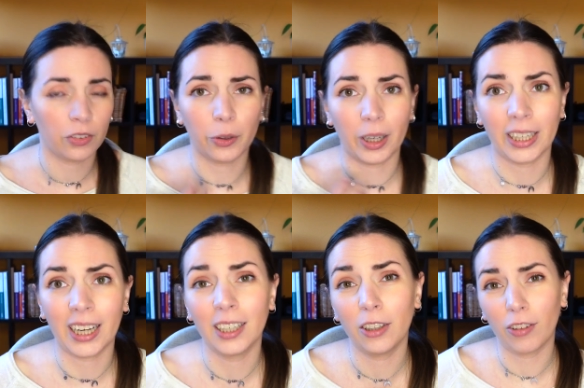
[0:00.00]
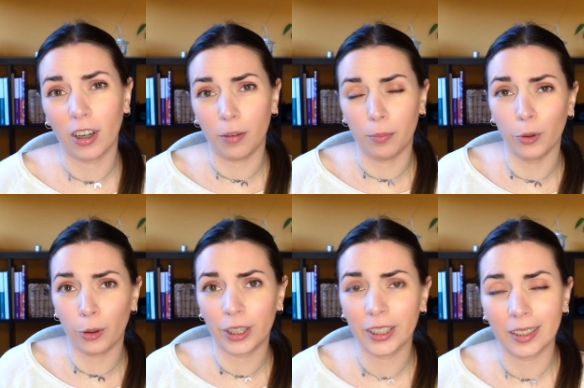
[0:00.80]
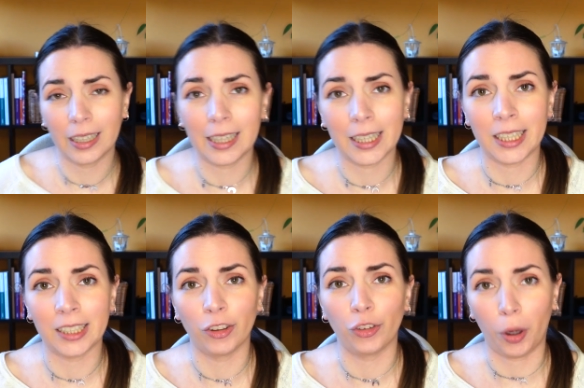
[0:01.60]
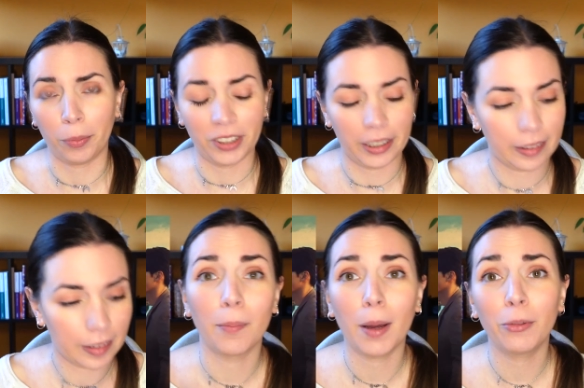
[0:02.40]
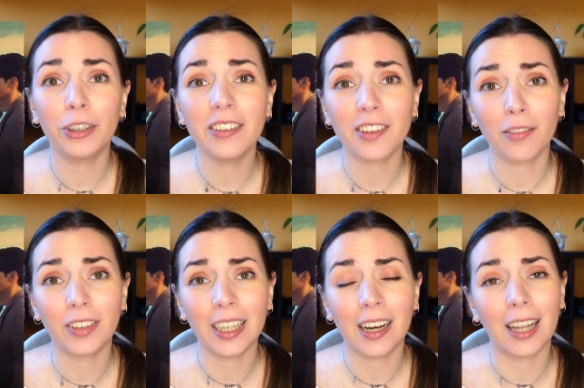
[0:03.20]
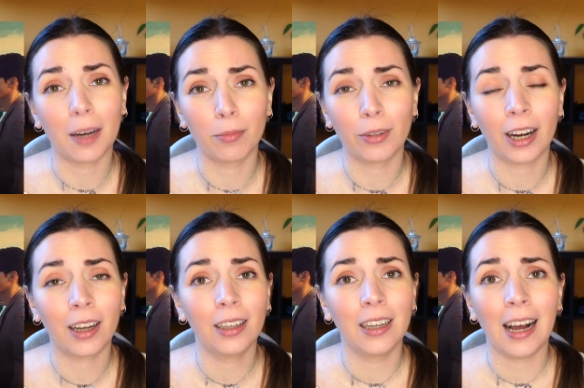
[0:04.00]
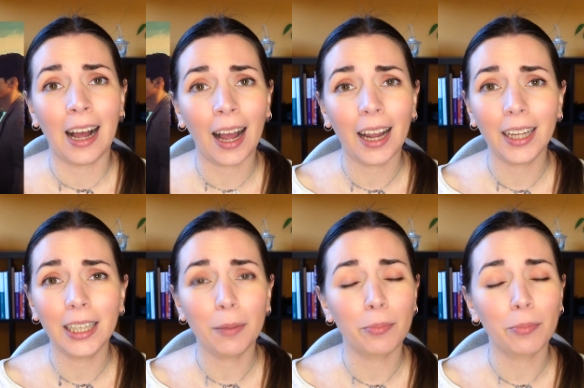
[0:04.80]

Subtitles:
So I kind of got bored and dropped it. Memories of the Alhambra, highly